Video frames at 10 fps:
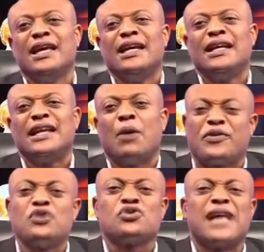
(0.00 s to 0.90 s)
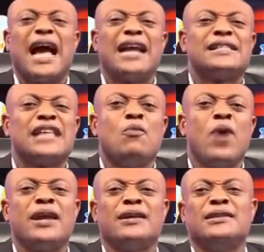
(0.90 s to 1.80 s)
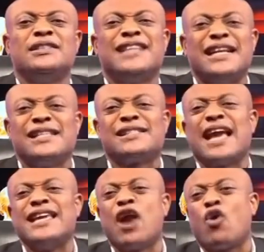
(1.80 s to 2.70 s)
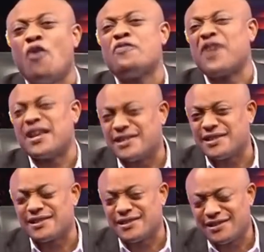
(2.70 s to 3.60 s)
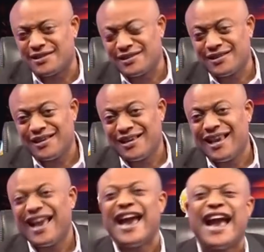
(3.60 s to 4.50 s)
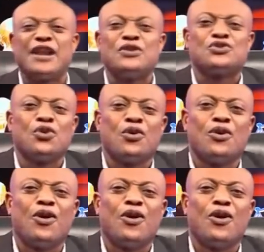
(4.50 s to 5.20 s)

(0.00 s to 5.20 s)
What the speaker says: Now, what you also say the same way, judges a conference, and also